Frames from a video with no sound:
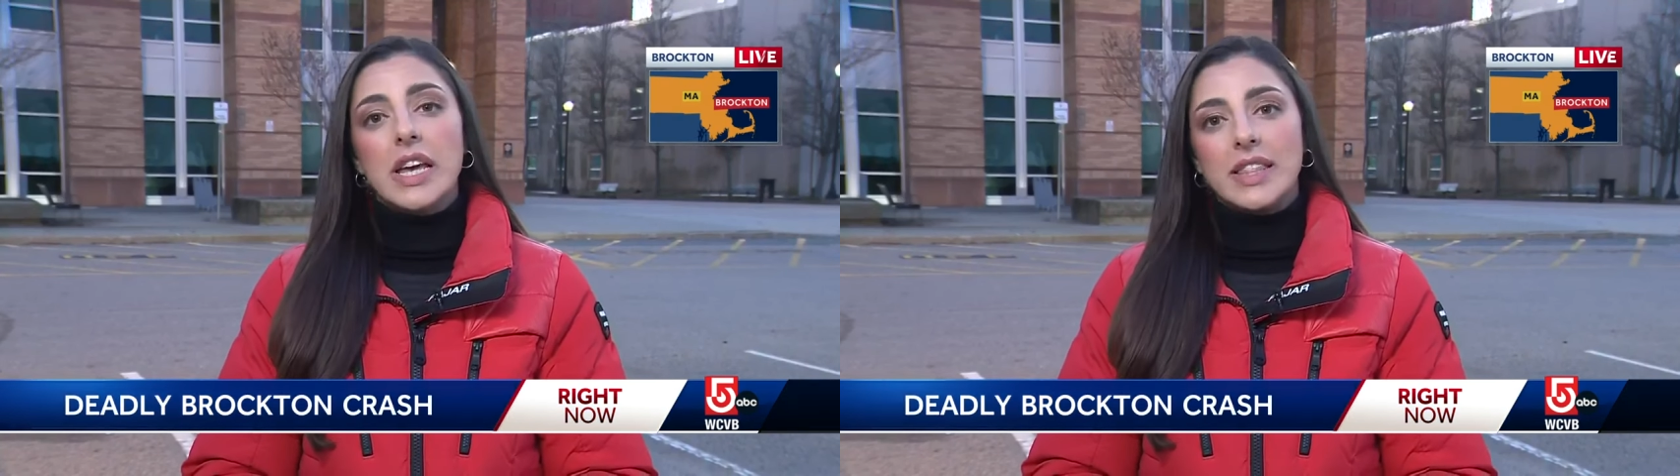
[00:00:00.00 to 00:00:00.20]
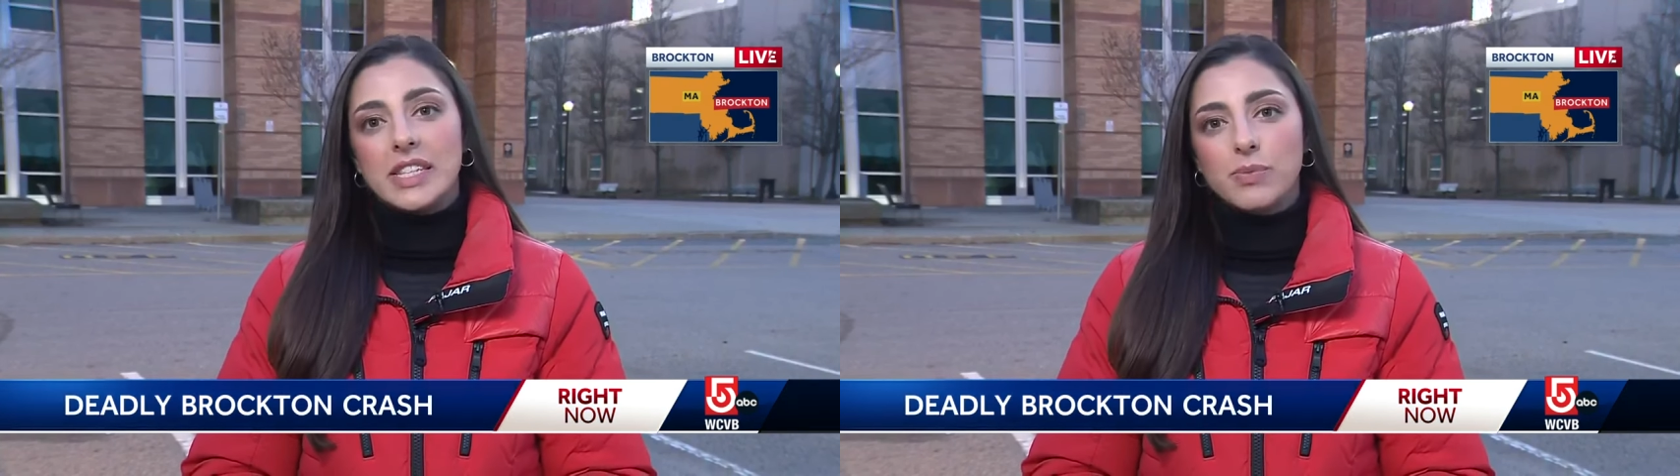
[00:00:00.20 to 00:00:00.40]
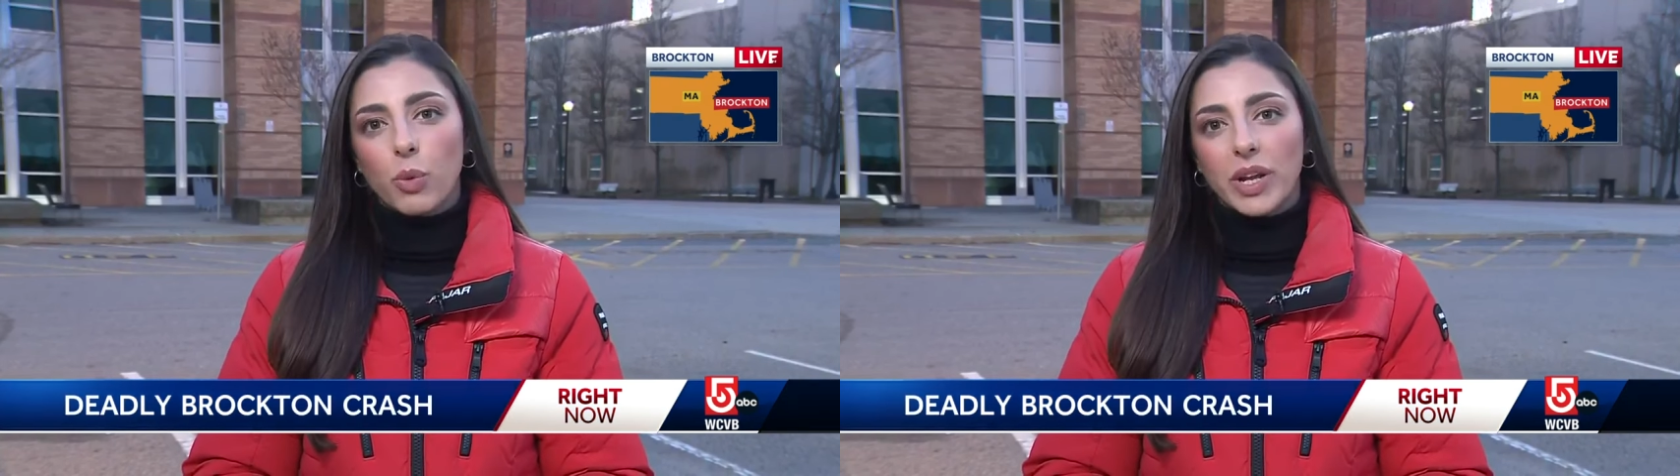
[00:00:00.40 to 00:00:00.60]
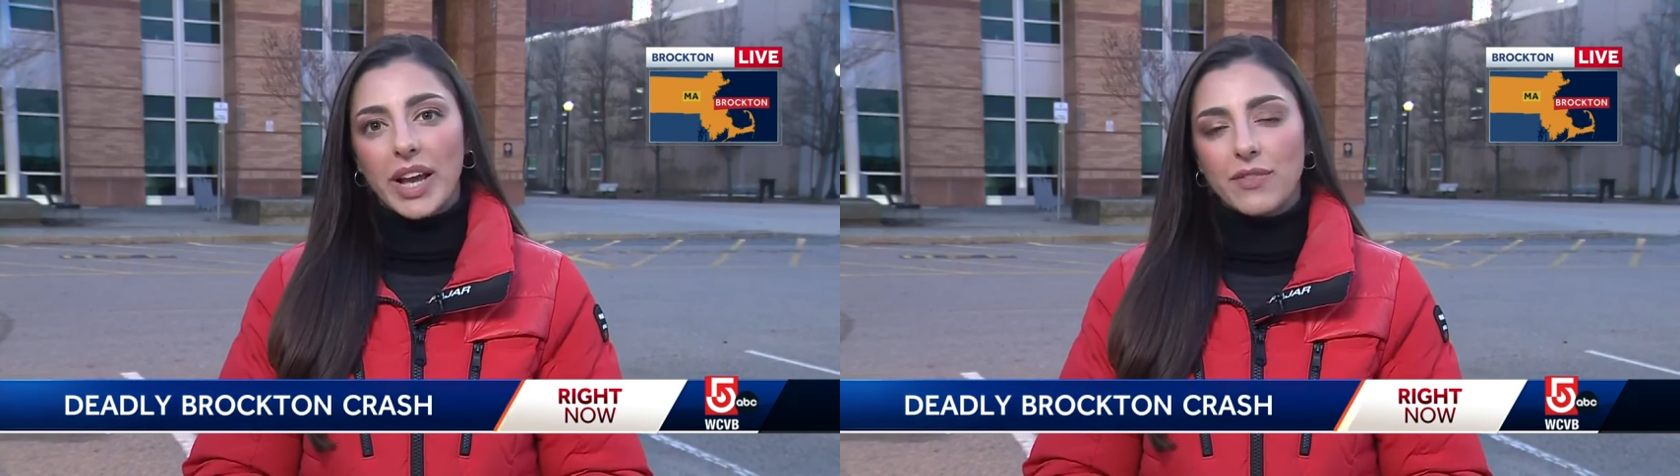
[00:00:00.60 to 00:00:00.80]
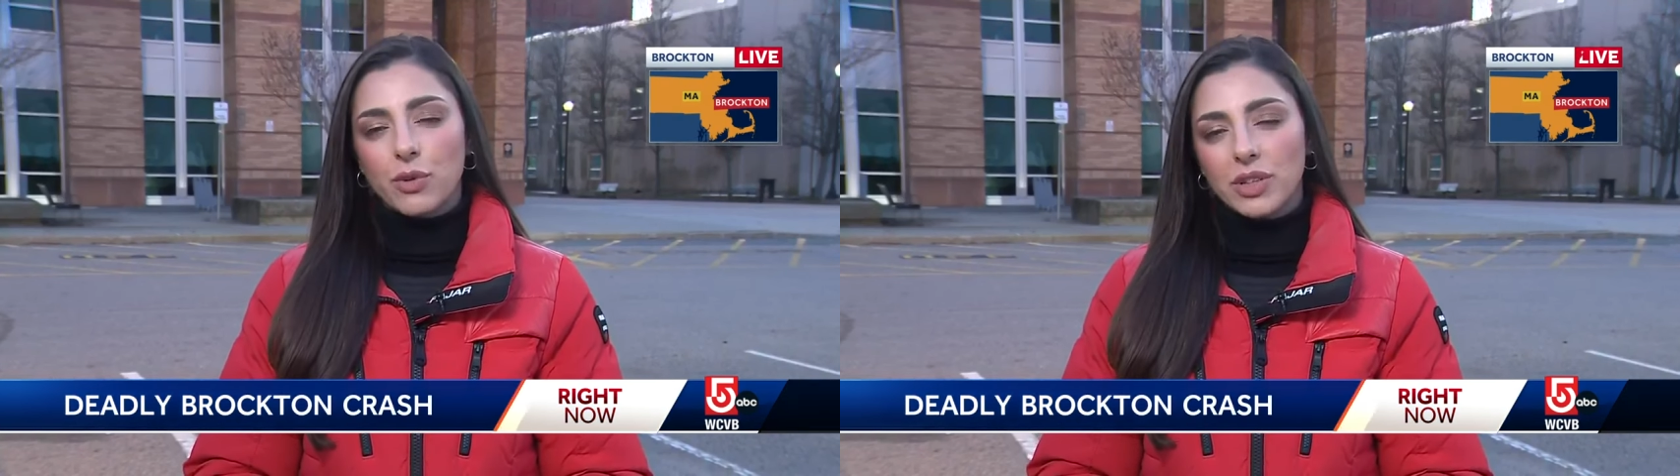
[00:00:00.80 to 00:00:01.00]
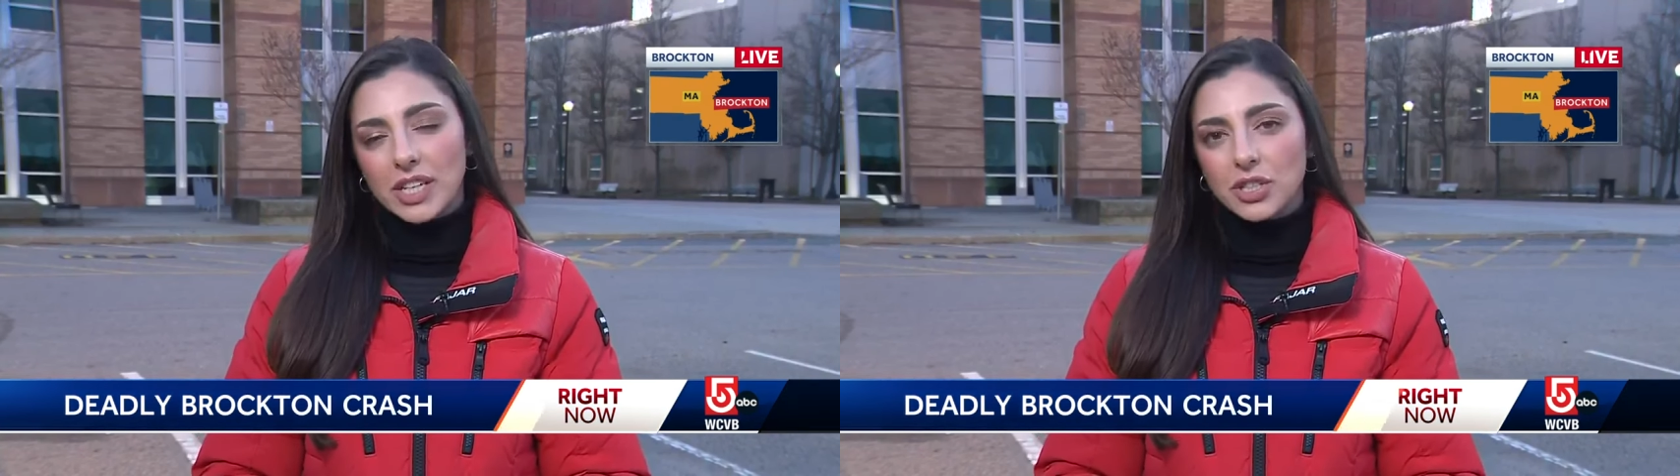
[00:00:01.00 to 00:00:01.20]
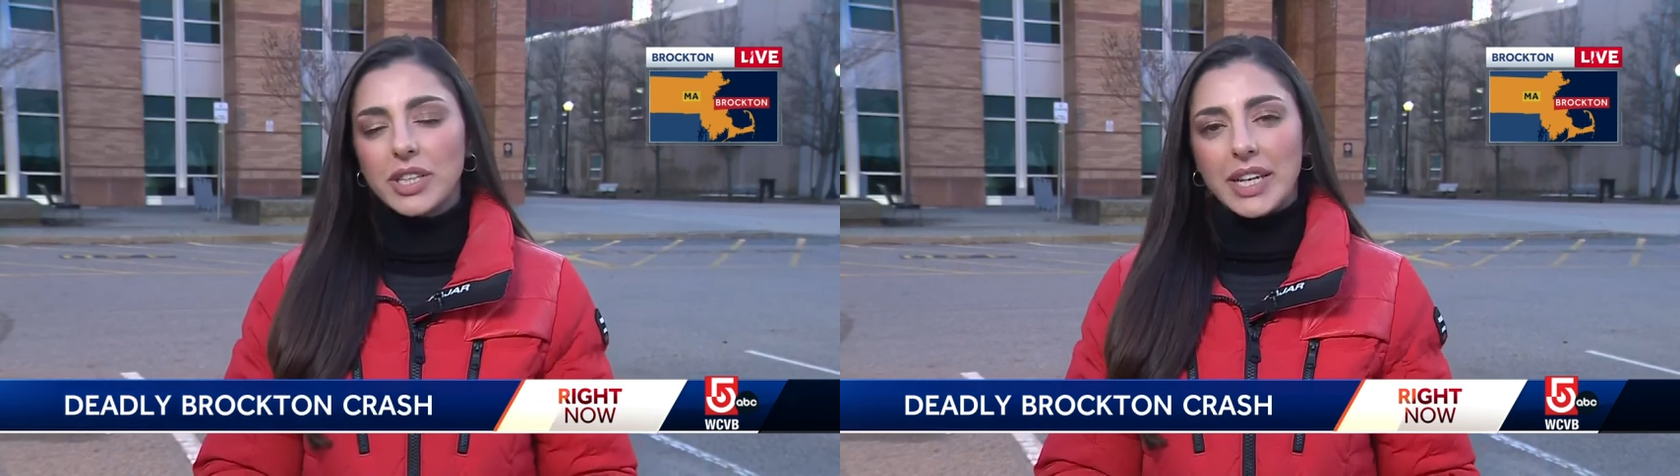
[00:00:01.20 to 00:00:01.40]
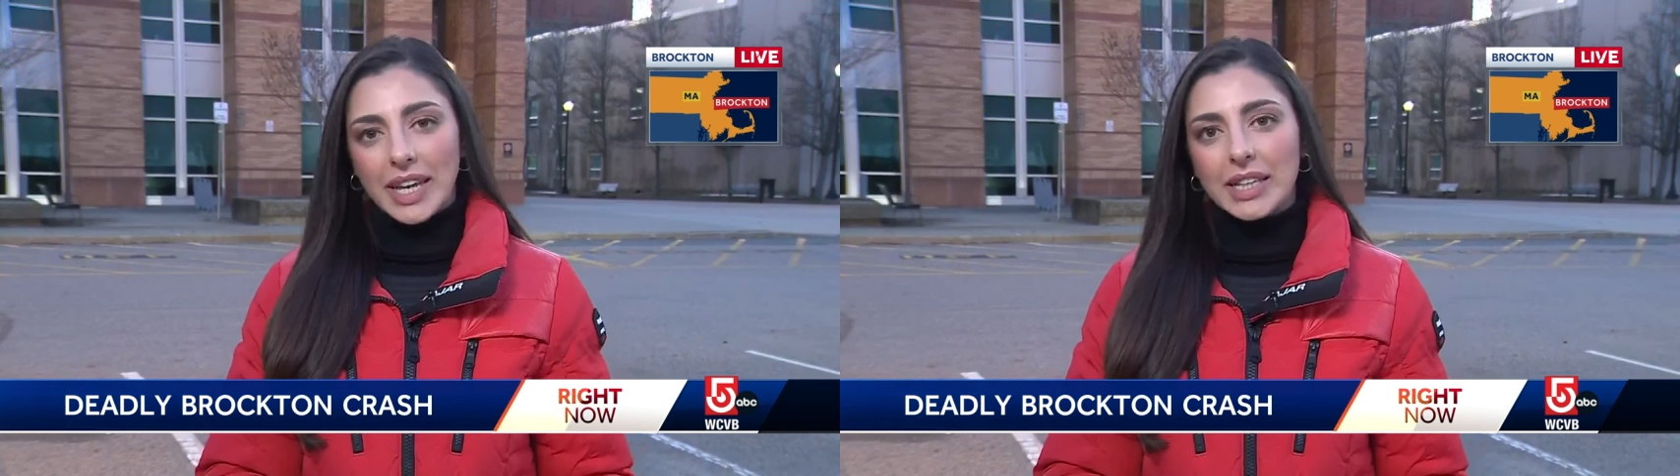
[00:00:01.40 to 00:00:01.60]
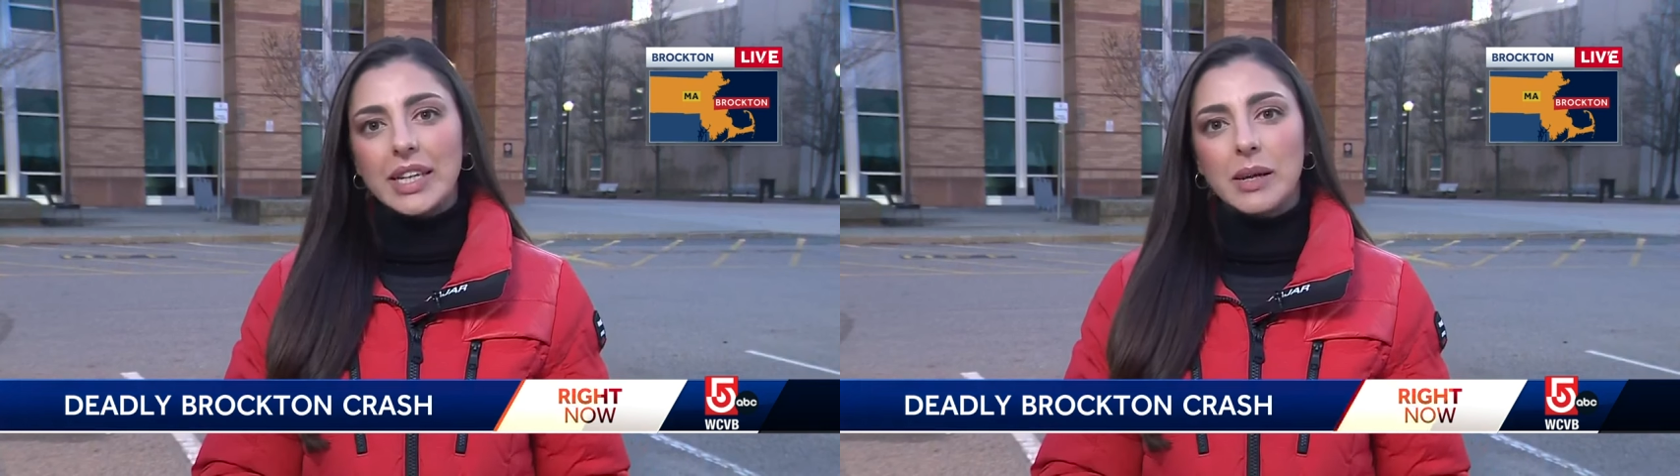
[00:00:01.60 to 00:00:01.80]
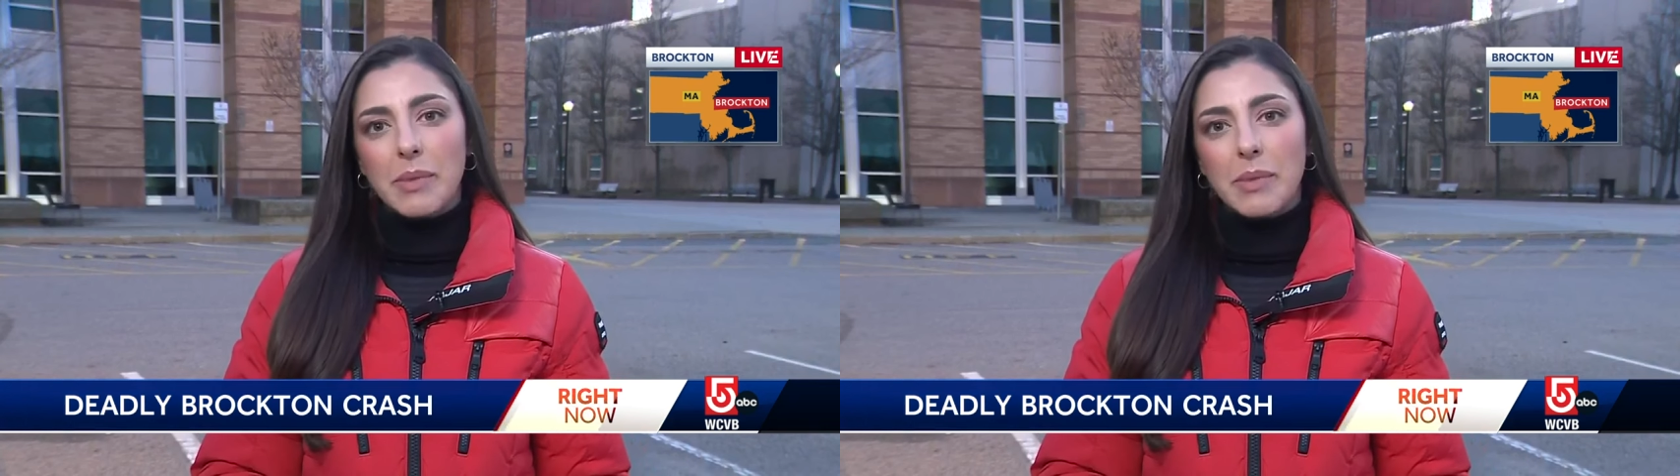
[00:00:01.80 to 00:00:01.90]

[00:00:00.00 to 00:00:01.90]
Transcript: this morning after allegedly killing